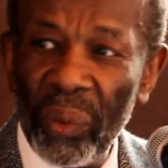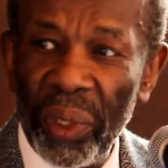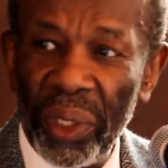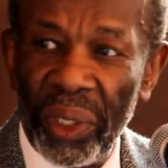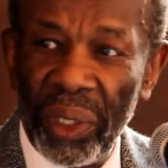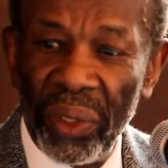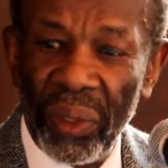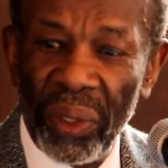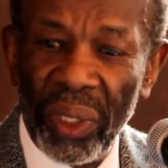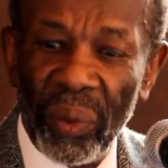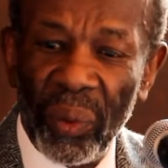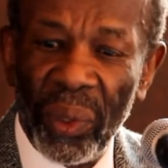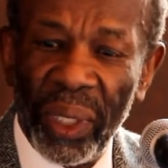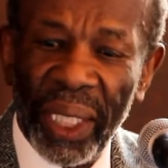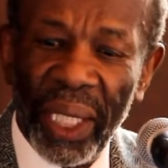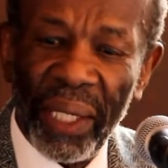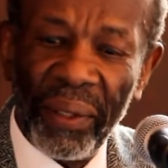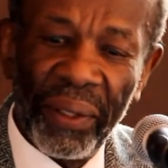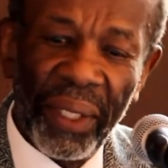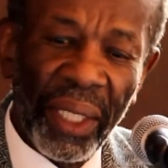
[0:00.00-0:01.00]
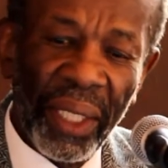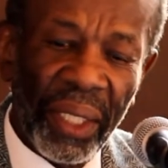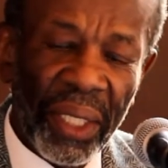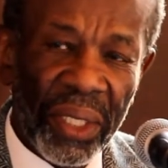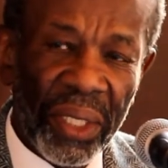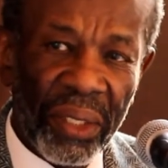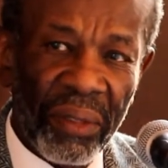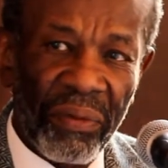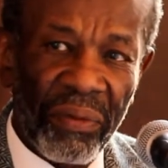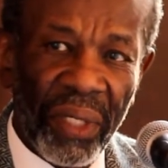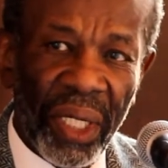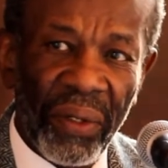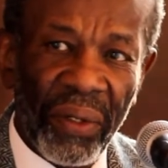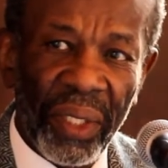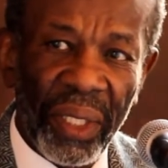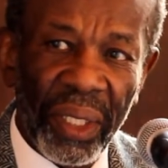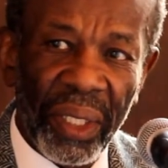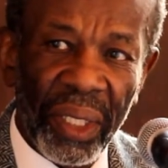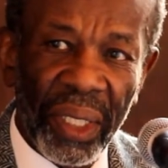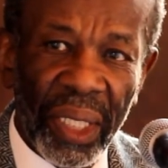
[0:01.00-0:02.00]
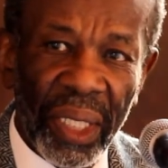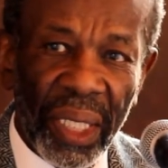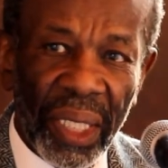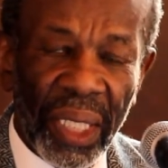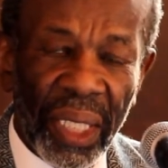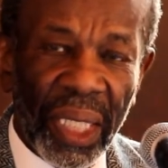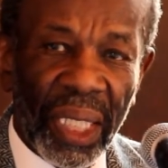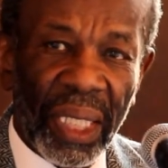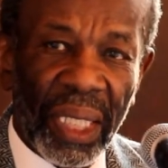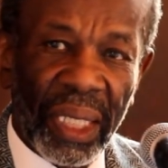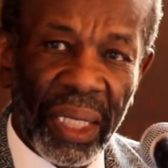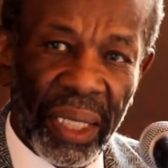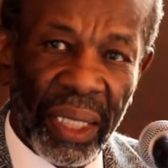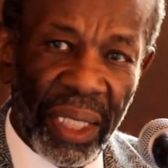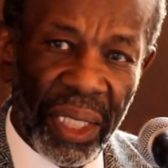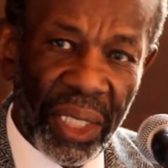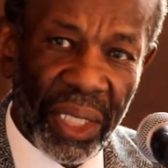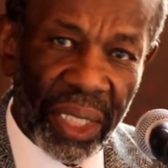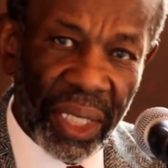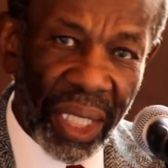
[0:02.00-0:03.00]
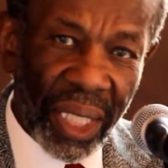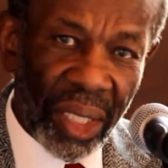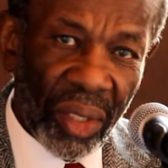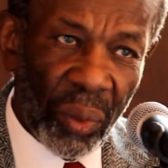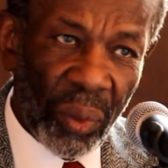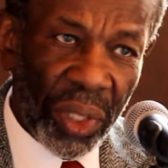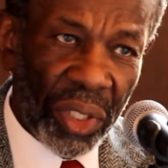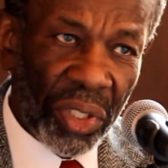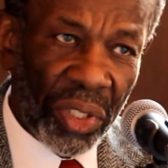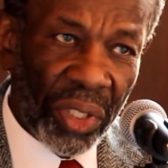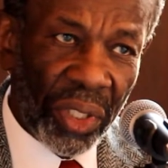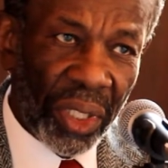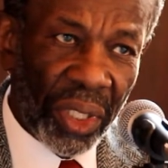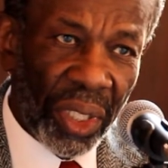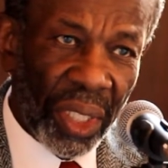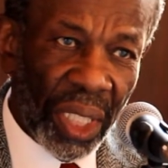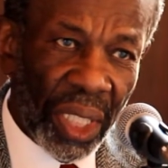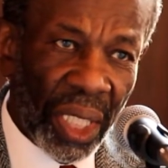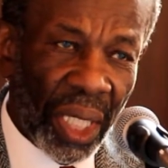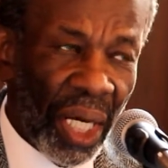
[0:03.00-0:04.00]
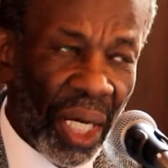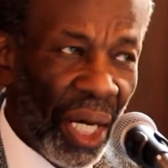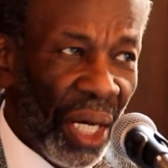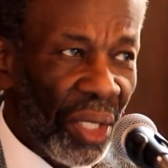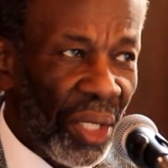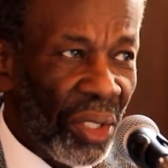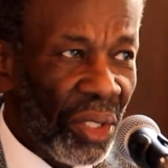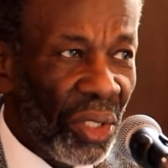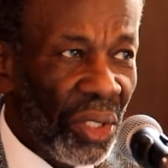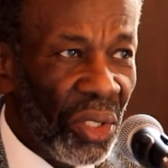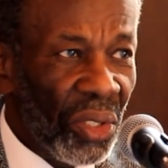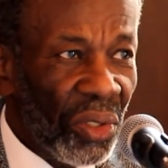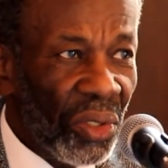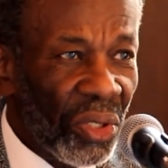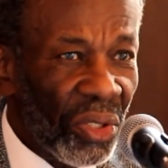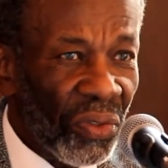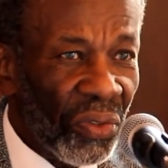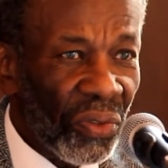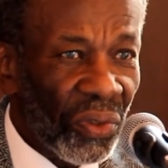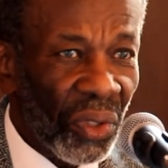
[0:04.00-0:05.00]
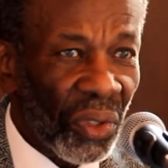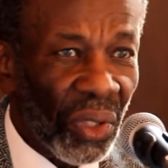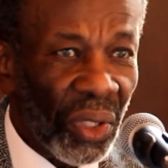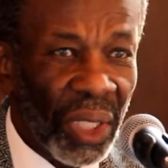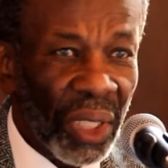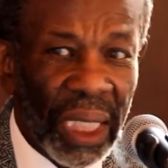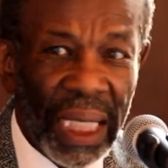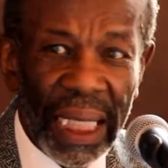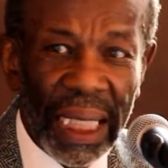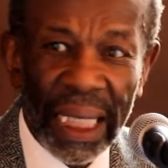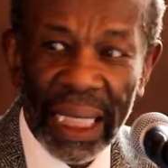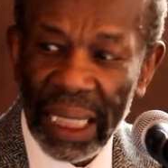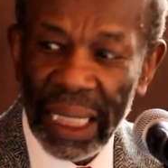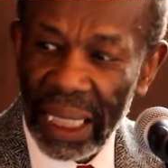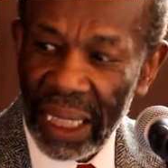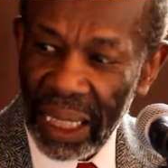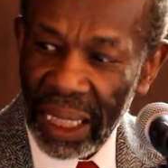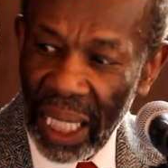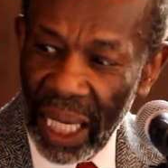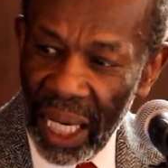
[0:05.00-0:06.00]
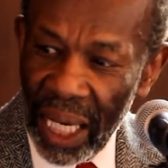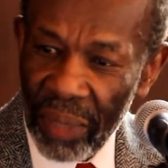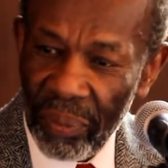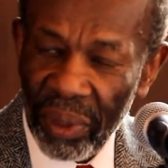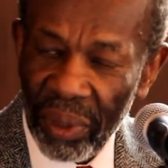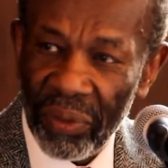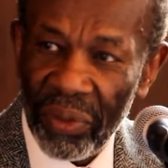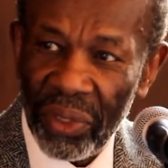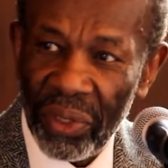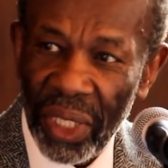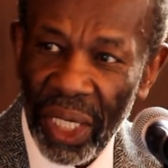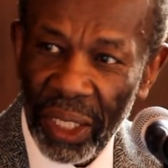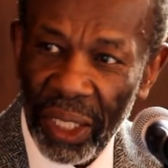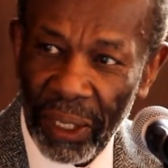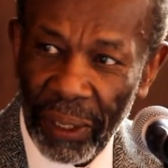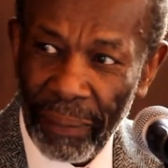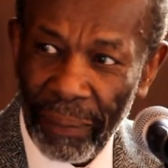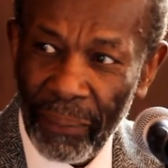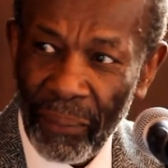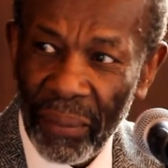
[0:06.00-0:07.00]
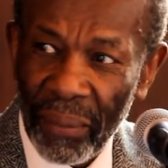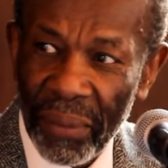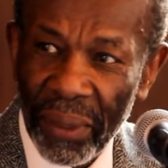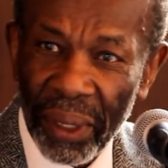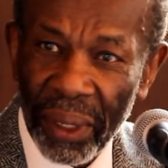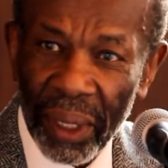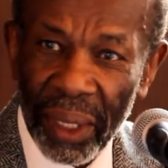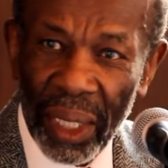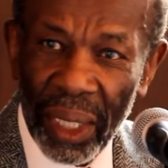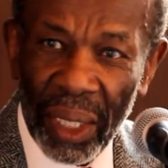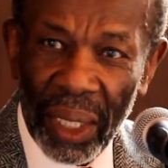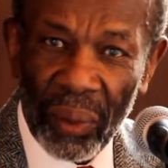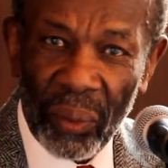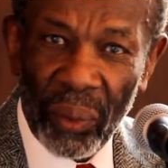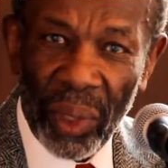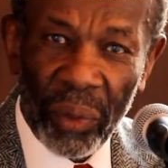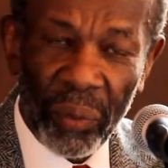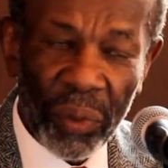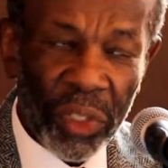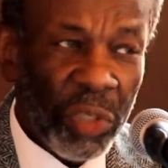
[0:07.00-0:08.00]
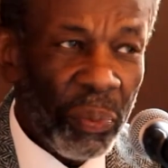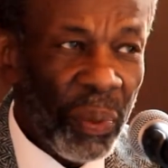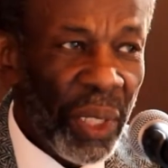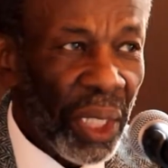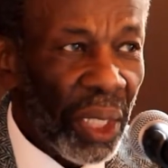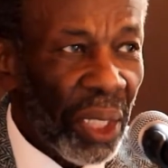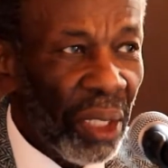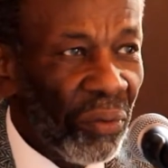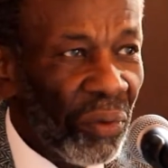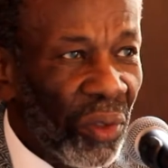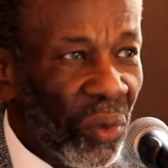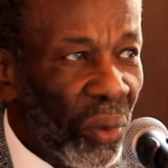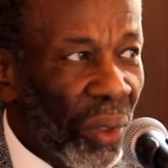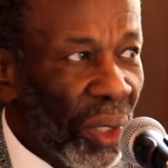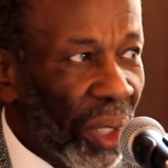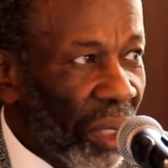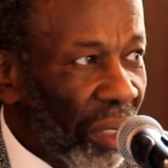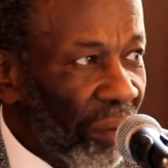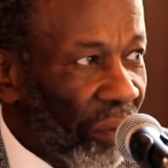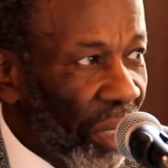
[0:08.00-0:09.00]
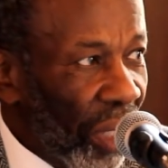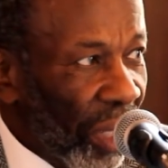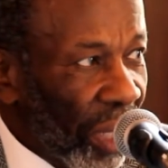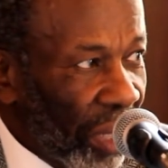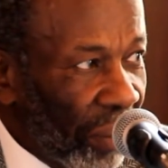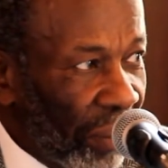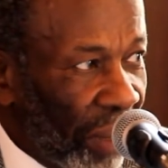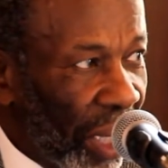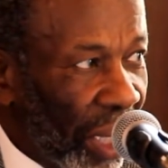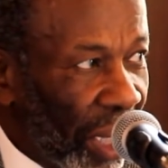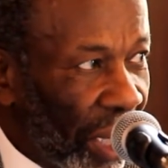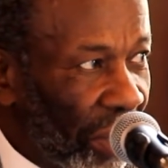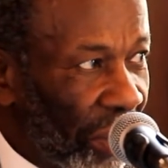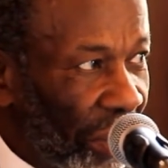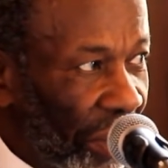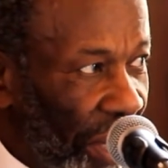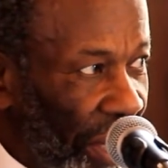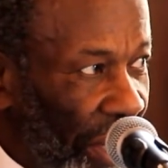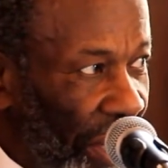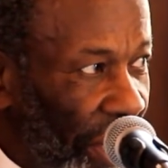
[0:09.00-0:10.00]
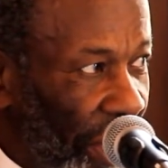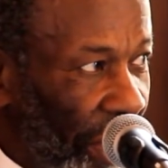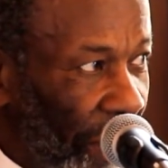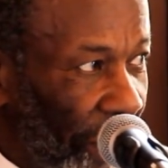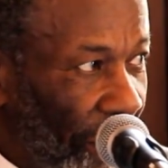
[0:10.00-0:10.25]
with you in what I think is a very distinguished and useful type of setting when we speak of the work of Dr. Martin Luther King.